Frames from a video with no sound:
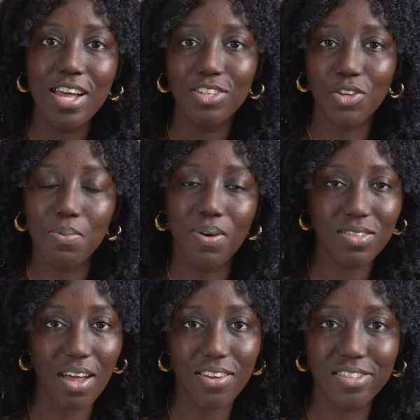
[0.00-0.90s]
So he pulls
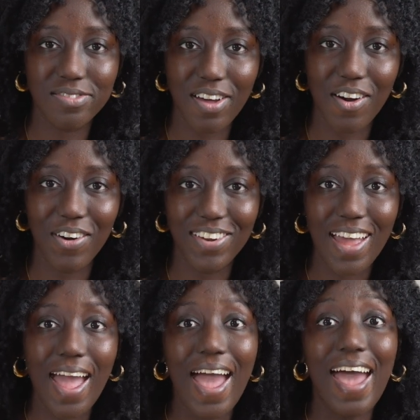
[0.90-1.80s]
out his phone,
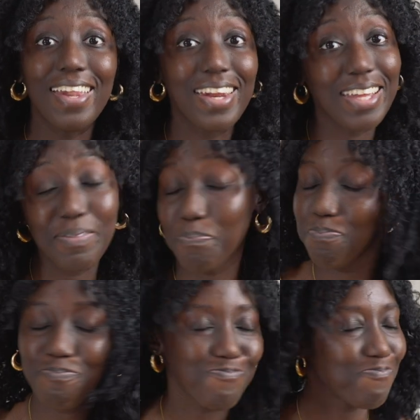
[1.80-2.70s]
and
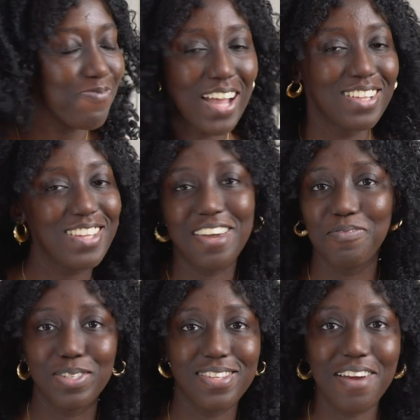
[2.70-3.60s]
Taeyeon
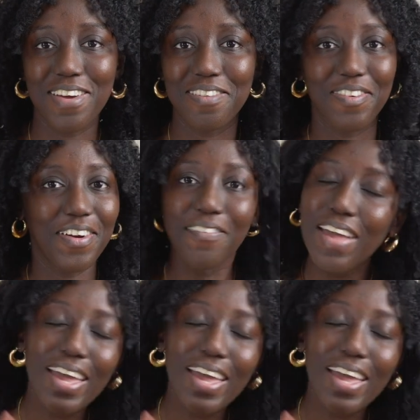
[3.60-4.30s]
was not ready for it.